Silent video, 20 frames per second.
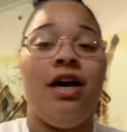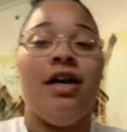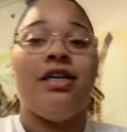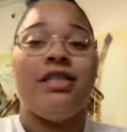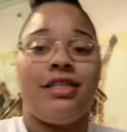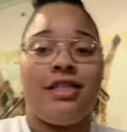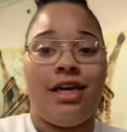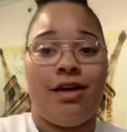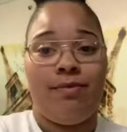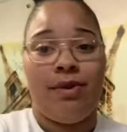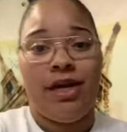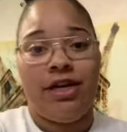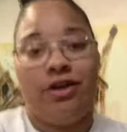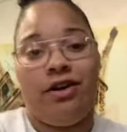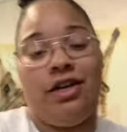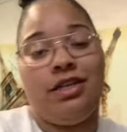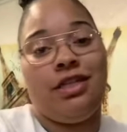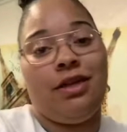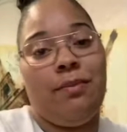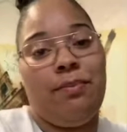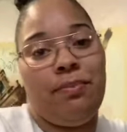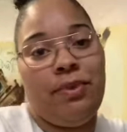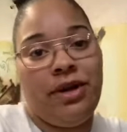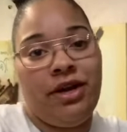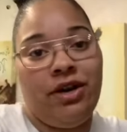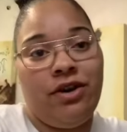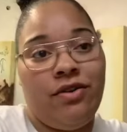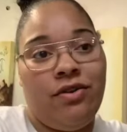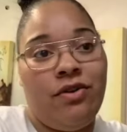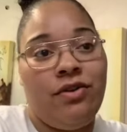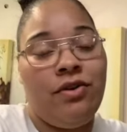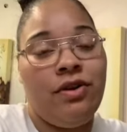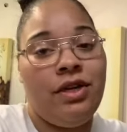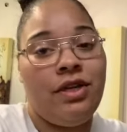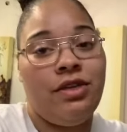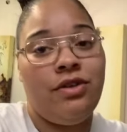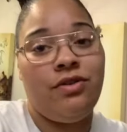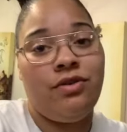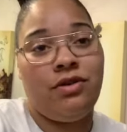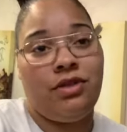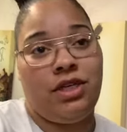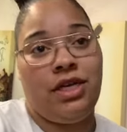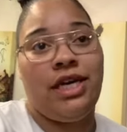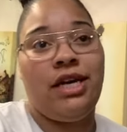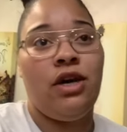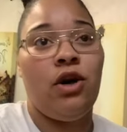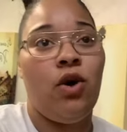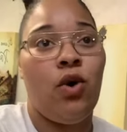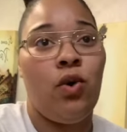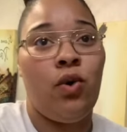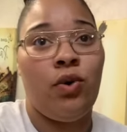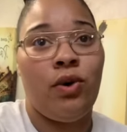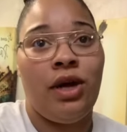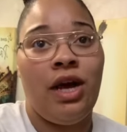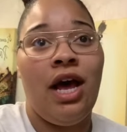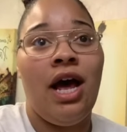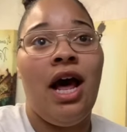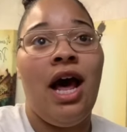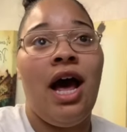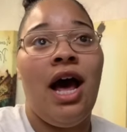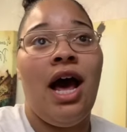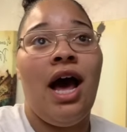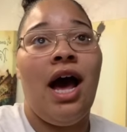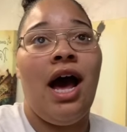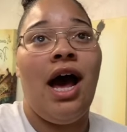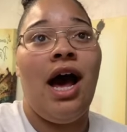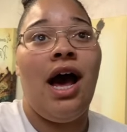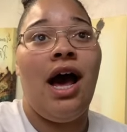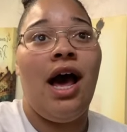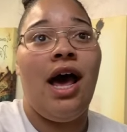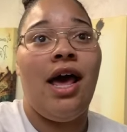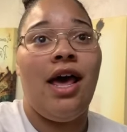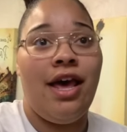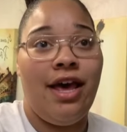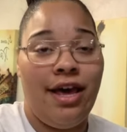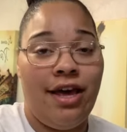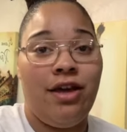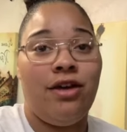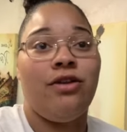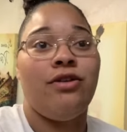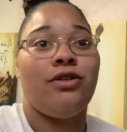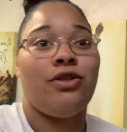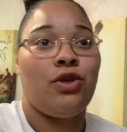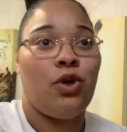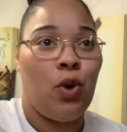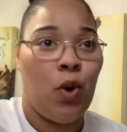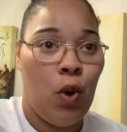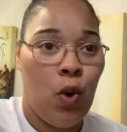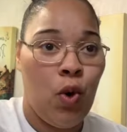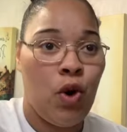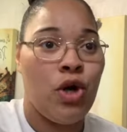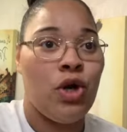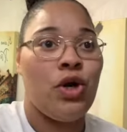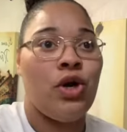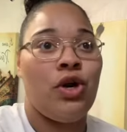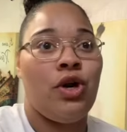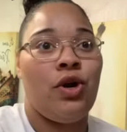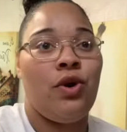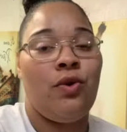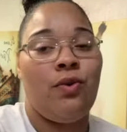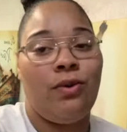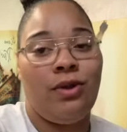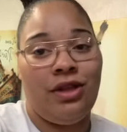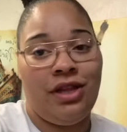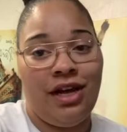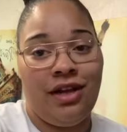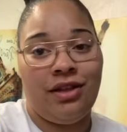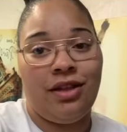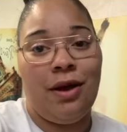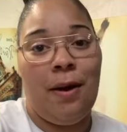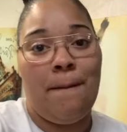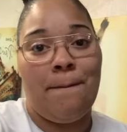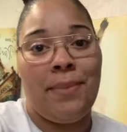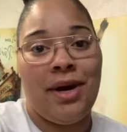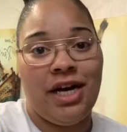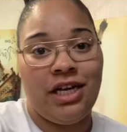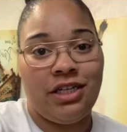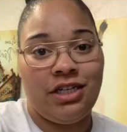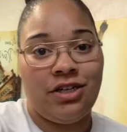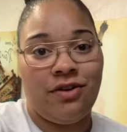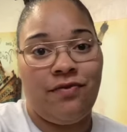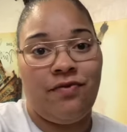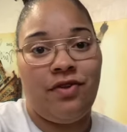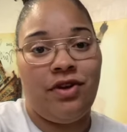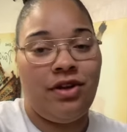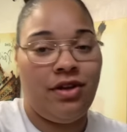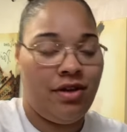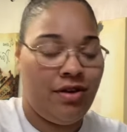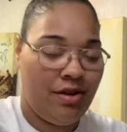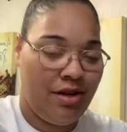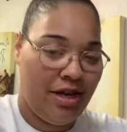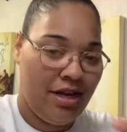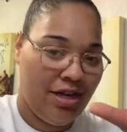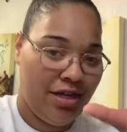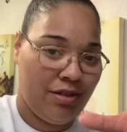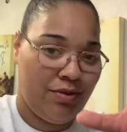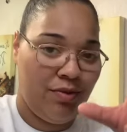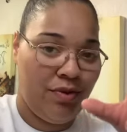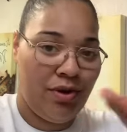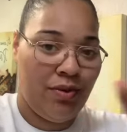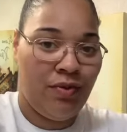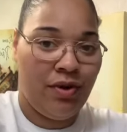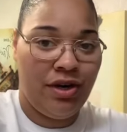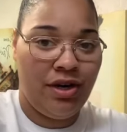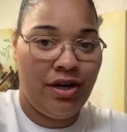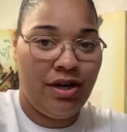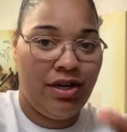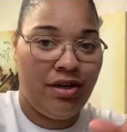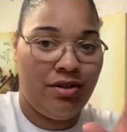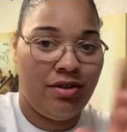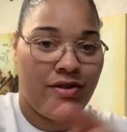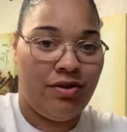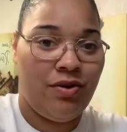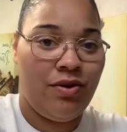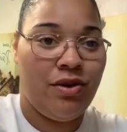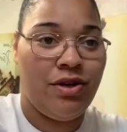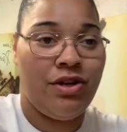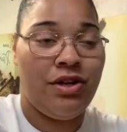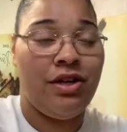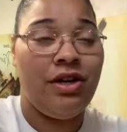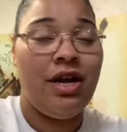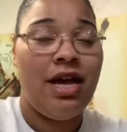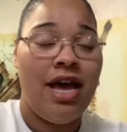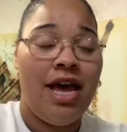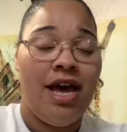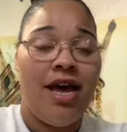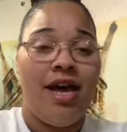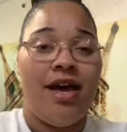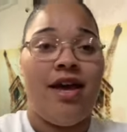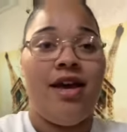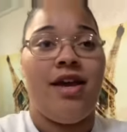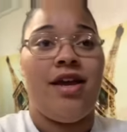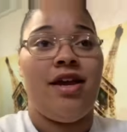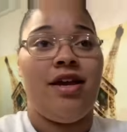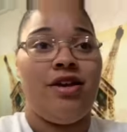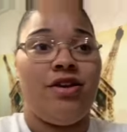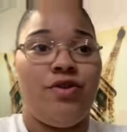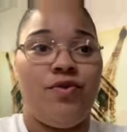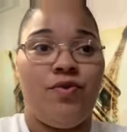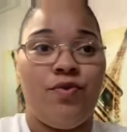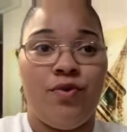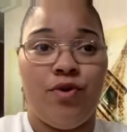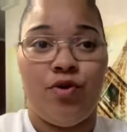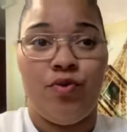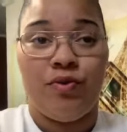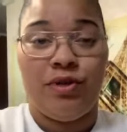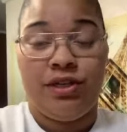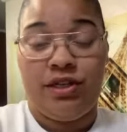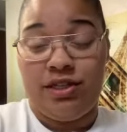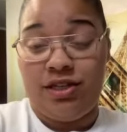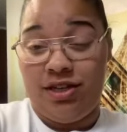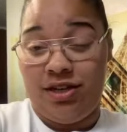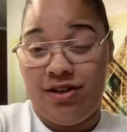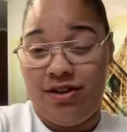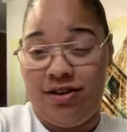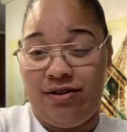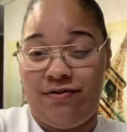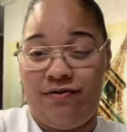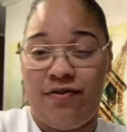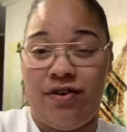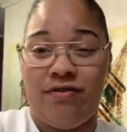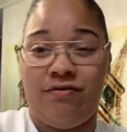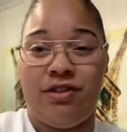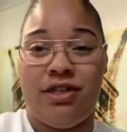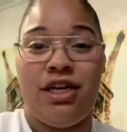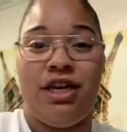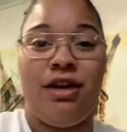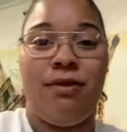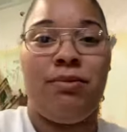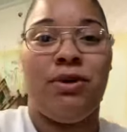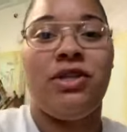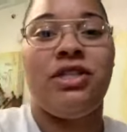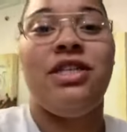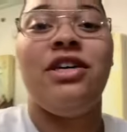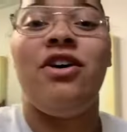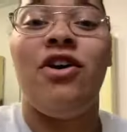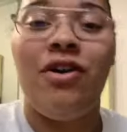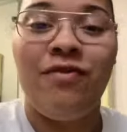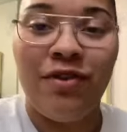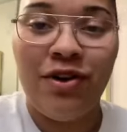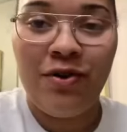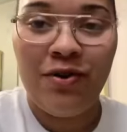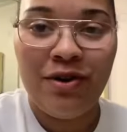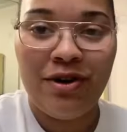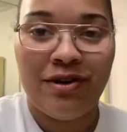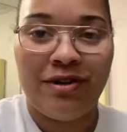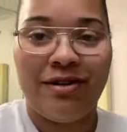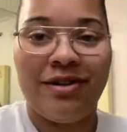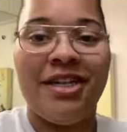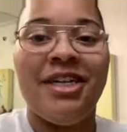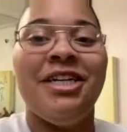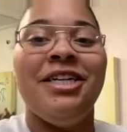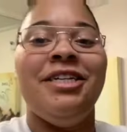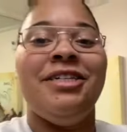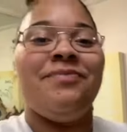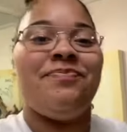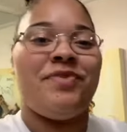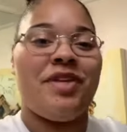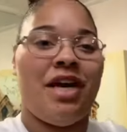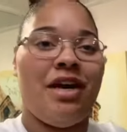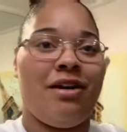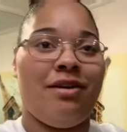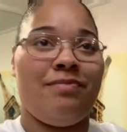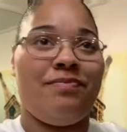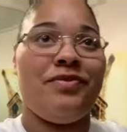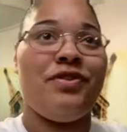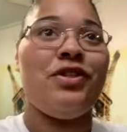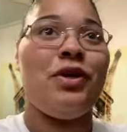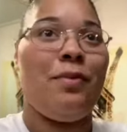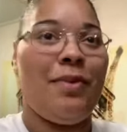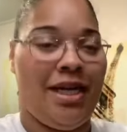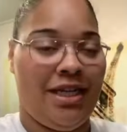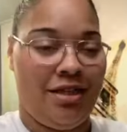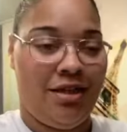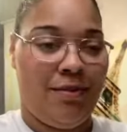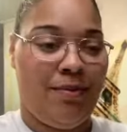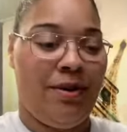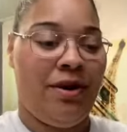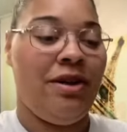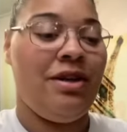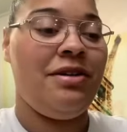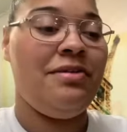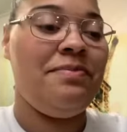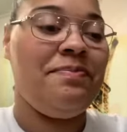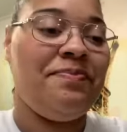Saved by Christ apparel. Use code L's Corner without the apostrophe as one word, L's Corner, and you will receive 15% off your order. Um, so back to the party.